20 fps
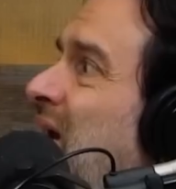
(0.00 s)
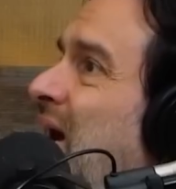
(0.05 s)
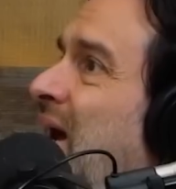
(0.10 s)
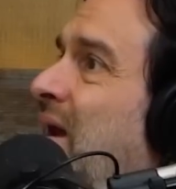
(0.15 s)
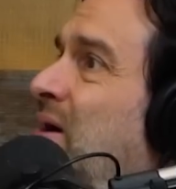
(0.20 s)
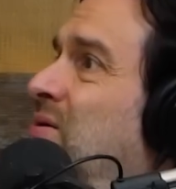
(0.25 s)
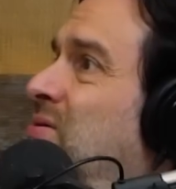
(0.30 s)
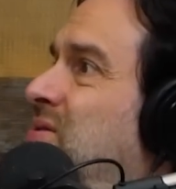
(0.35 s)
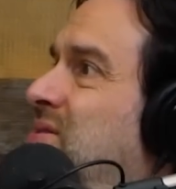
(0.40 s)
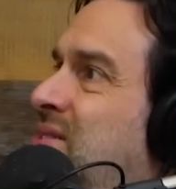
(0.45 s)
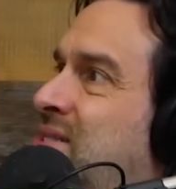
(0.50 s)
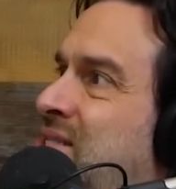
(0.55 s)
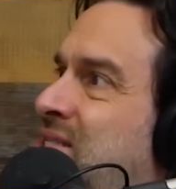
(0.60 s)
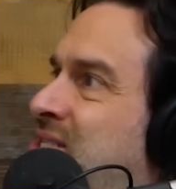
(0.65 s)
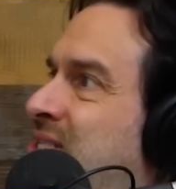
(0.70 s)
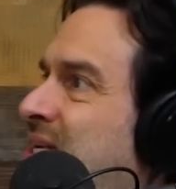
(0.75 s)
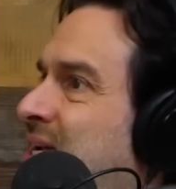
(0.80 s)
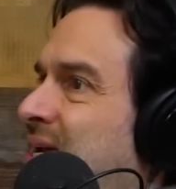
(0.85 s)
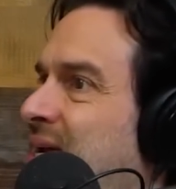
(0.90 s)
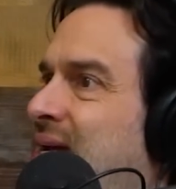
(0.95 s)
I don't
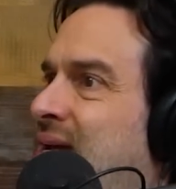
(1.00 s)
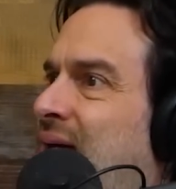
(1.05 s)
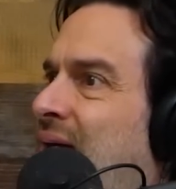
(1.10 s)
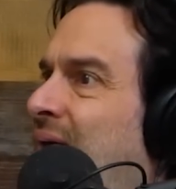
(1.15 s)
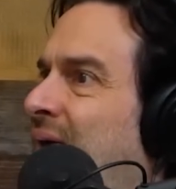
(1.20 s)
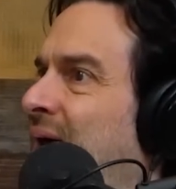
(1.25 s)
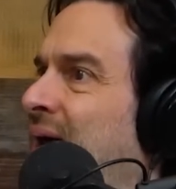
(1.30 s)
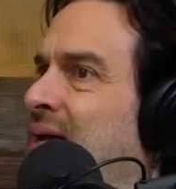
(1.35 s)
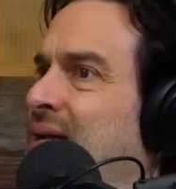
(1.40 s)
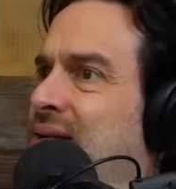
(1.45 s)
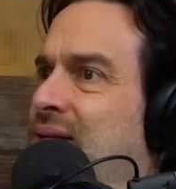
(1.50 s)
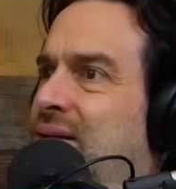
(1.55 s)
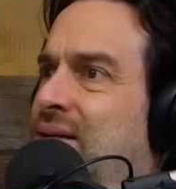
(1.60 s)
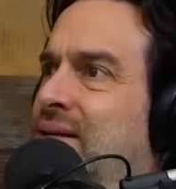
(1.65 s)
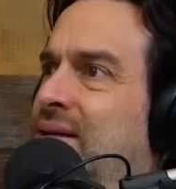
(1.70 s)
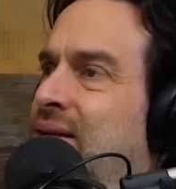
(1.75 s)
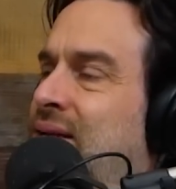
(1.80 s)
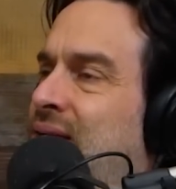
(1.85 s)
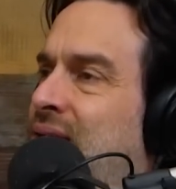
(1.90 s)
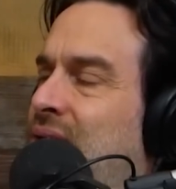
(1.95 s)
see.
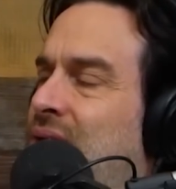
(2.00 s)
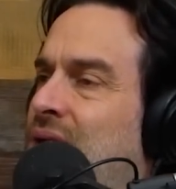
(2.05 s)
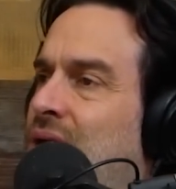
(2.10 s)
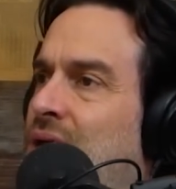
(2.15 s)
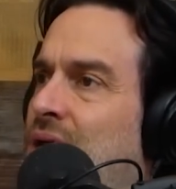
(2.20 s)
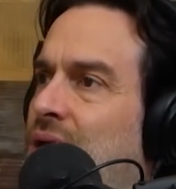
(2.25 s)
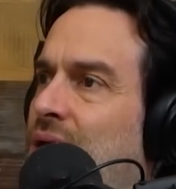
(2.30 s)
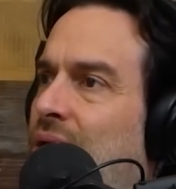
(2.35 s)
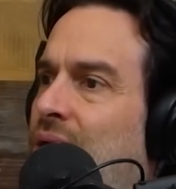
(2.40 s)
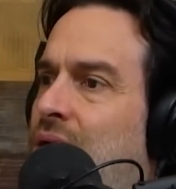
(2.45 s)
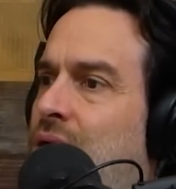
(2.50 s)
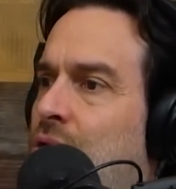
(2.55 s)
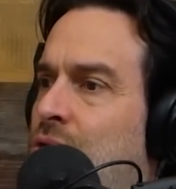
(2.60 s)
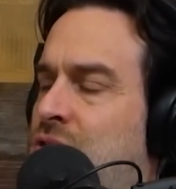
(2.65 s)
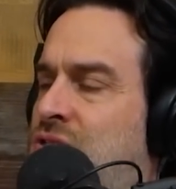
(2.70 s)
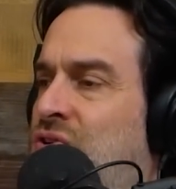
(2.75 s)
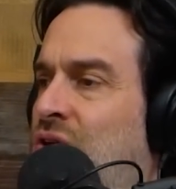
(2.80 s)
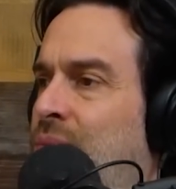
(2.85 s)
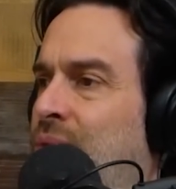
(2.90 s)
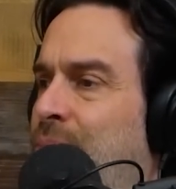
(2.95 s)
It
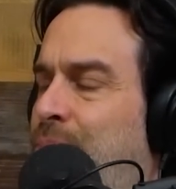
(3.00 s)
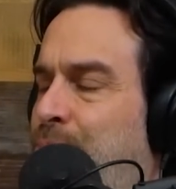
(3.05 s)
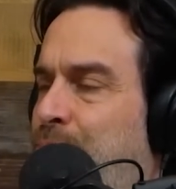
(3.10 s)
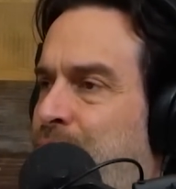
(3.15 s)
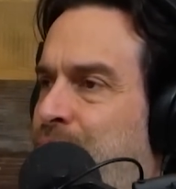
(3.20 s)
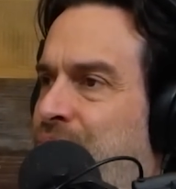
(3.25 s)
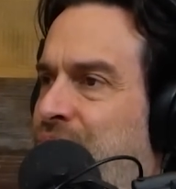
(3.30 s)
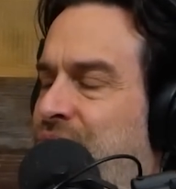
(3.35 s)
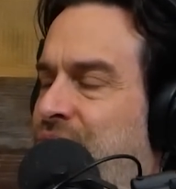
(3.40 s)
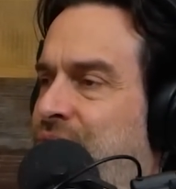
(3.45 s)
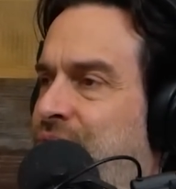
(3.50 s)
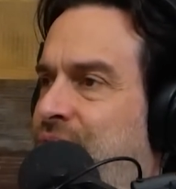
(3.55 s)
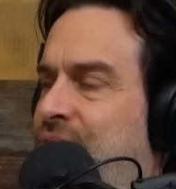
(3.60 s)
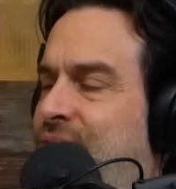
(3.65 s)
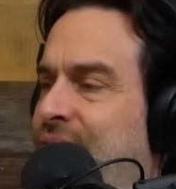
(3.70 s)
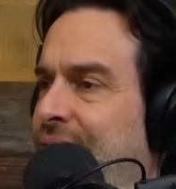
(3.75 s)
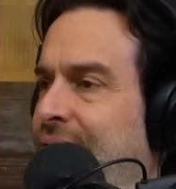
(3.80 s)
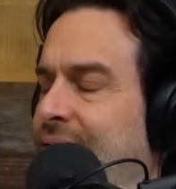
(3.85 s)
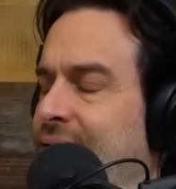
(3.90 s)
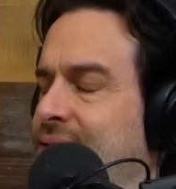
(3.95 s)
goes from a
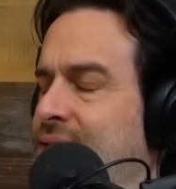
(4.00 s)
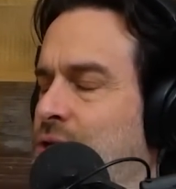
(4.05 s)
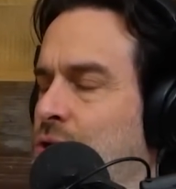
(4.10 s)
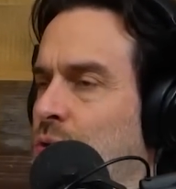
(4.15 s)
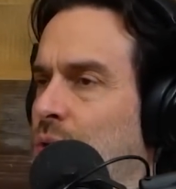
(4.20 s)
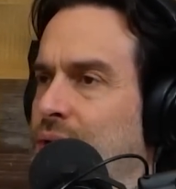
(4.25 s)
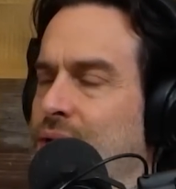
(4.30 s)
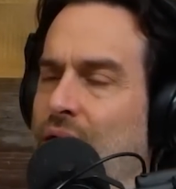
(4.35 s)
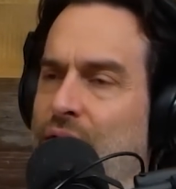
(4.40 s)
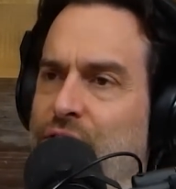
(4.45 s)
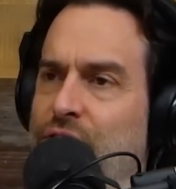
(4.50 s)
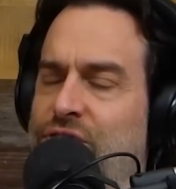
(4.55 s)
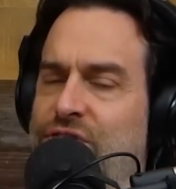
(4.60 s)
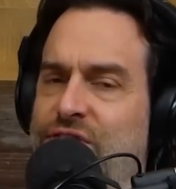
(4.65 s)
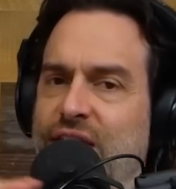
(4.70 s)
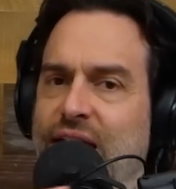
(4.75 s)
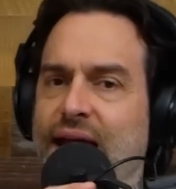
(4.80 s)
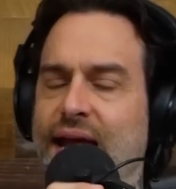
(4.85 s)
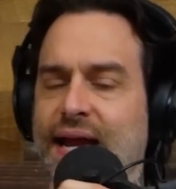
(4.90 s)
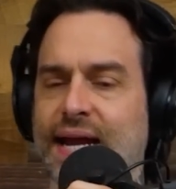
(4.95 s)
thing to another
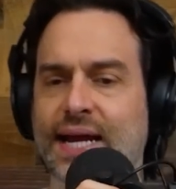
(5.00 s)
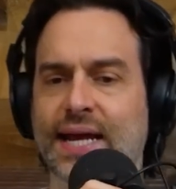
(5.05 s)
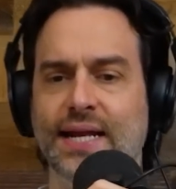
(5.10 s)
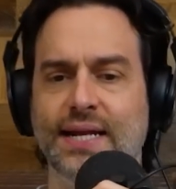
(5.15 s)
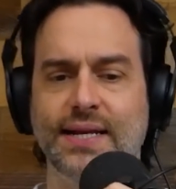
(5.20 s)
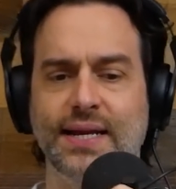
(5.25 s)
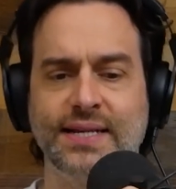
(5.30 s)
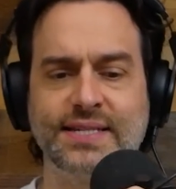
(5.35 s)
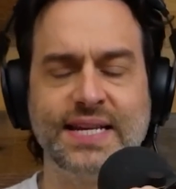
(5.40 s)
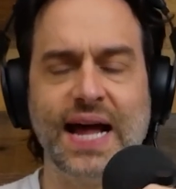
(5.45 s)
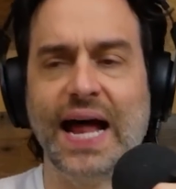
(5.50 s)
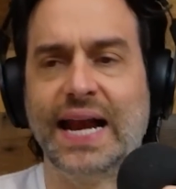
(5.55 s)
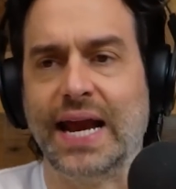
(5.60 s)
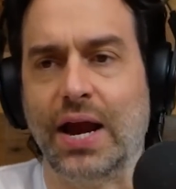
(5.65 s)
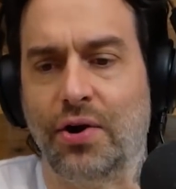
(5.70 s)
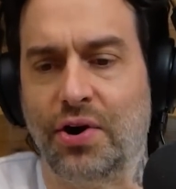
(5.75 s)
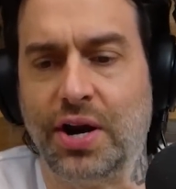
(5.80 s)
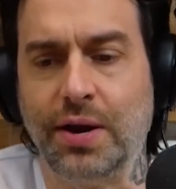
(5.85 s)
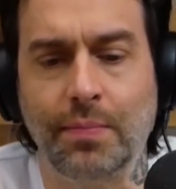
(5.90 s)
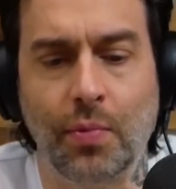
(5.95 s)
thing. It's not
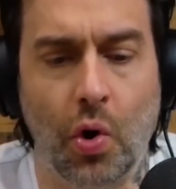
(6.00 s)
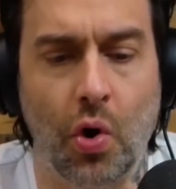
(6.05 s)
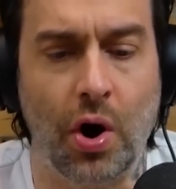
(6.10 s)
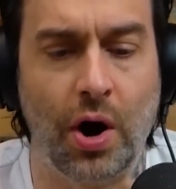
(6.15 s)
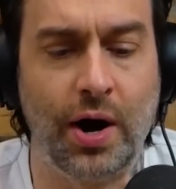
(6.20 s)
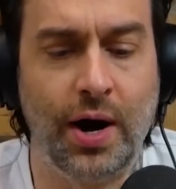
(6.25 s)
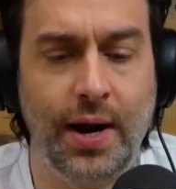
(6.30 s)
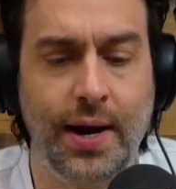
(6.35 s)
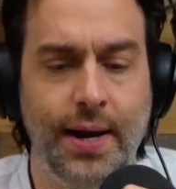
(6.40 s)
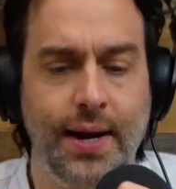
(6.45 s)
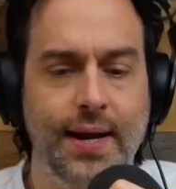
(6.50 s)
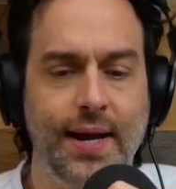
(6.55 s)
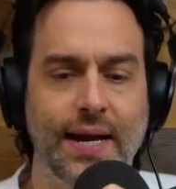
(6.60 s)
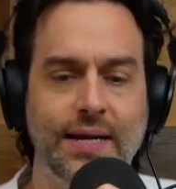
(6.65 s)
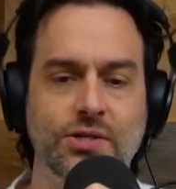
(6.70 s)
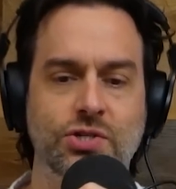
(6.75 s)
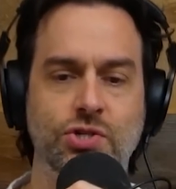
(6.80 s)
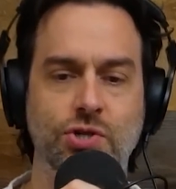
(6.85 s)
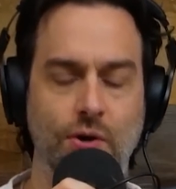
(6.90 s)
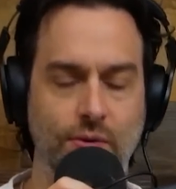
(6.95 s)
here anymore.
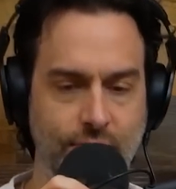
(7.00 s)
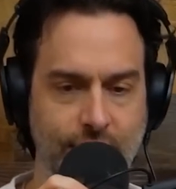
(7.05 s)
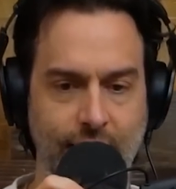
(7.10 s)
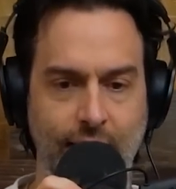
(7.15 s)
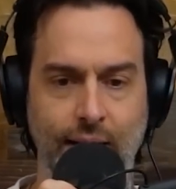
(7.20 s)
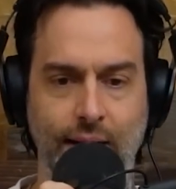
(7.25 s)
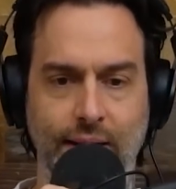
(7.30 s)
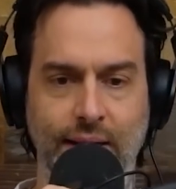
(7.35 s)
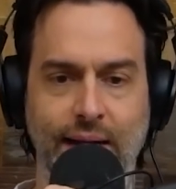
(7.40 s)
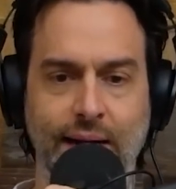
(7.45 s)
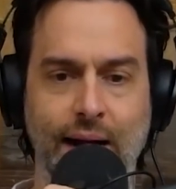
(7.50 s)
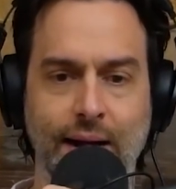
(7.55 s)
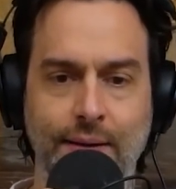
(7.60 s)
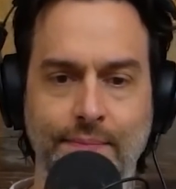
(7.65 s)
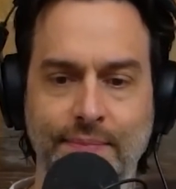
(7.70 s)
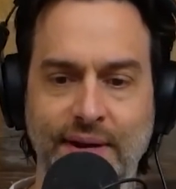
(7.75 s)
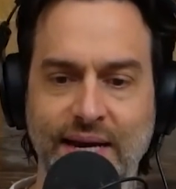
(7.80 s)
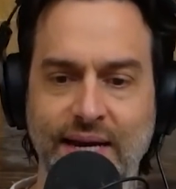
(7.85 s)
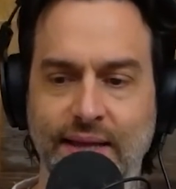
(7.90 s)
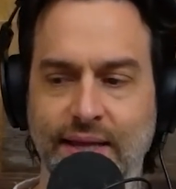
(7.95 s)
And so now, like, I
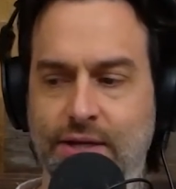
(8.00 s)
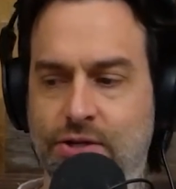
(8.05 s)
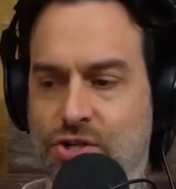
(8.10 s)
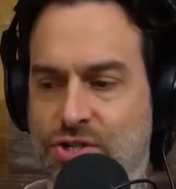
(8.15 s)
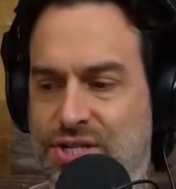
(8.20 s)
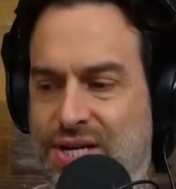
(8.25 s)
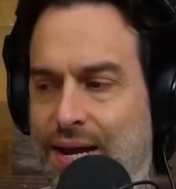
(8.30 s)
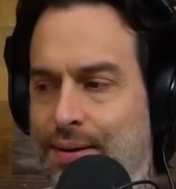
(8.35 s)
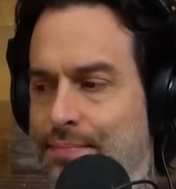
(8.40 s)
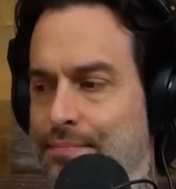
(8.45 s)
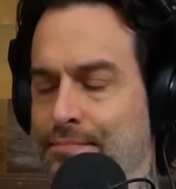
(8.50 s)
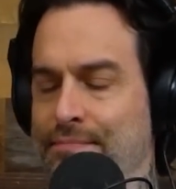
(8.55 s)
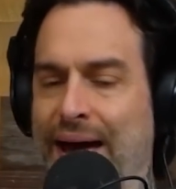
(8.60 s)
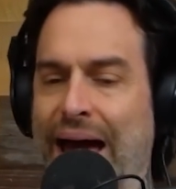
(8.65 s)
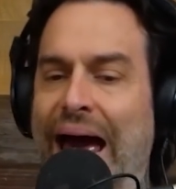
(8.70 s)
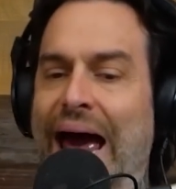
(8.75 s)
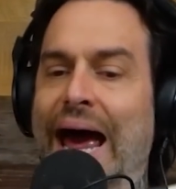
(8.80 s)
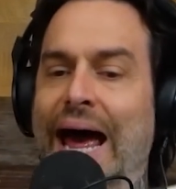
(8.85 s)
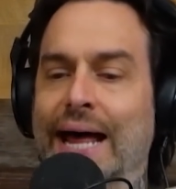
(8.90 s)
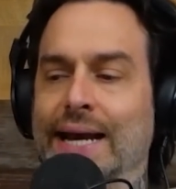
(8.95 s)
immediately just get
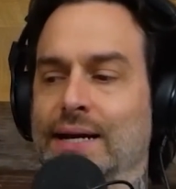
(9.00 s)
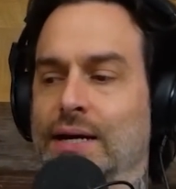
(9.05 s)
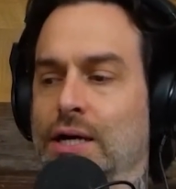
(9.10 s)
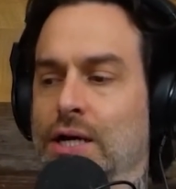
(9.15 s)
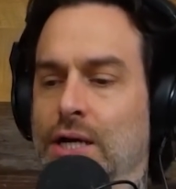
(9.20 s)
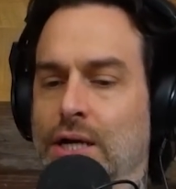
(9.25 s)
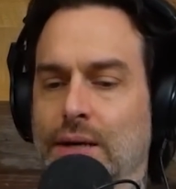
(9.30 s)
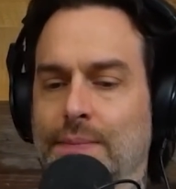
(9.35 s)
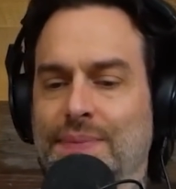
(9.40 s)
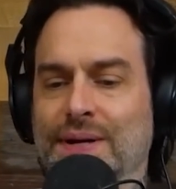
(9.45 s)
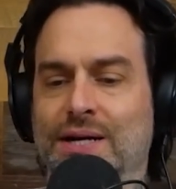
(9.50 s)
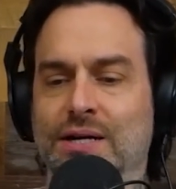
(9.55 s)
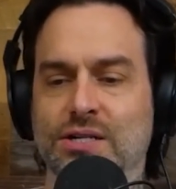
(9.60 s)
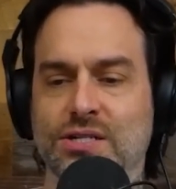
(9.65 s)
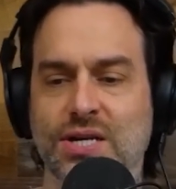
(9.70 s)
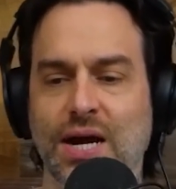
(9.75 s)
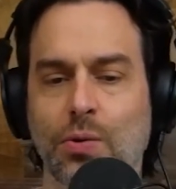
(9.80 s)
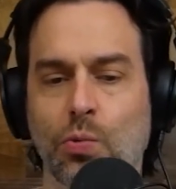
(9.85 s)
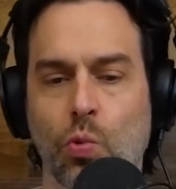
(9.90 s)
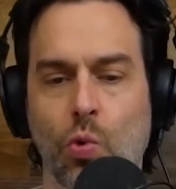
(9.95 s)
mad
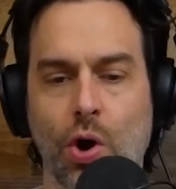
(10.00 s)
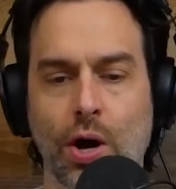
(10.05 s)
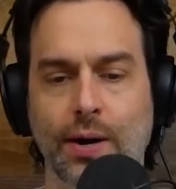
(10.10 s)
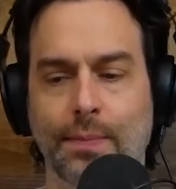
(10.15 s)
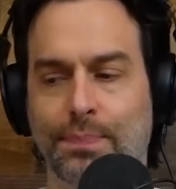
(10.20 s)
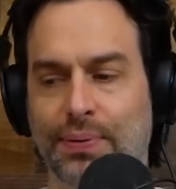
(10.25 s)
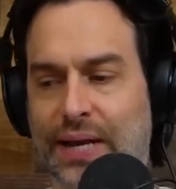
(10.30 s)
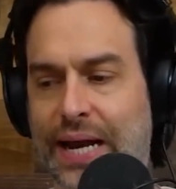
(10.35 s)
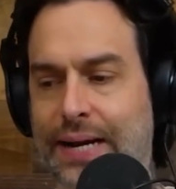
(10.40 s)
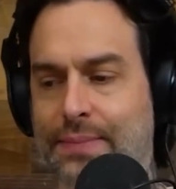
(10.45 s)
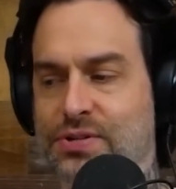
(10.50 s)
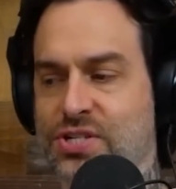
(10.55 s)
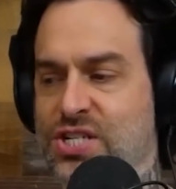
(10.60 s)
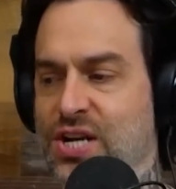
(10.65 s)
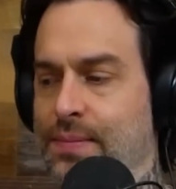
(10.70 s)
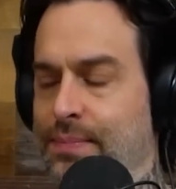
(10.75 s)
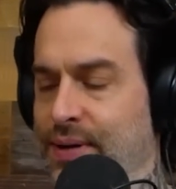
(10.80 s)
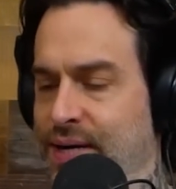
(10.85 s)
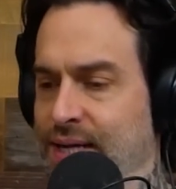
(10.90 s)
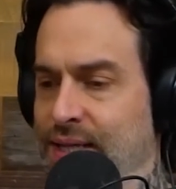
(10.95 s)
because I want to blame
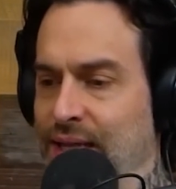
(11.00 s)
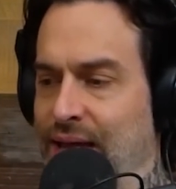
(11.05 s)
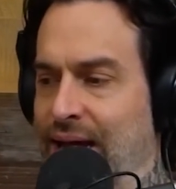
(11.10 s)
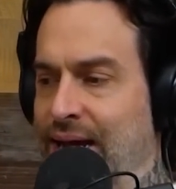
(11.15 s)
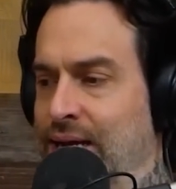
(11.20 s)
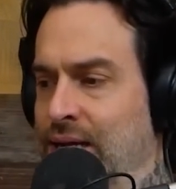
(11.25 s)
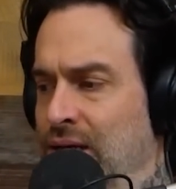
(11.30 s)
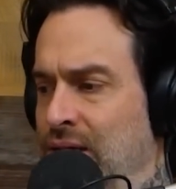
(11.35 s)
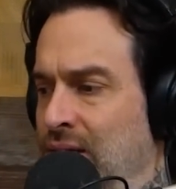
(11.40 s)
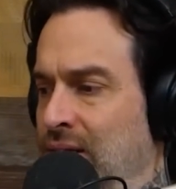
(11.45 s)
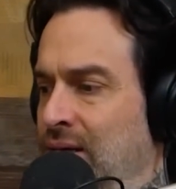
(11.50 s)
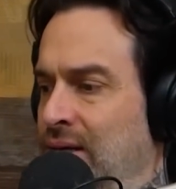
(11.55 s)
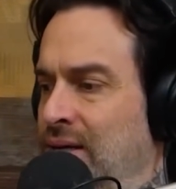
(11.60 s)
somebody like,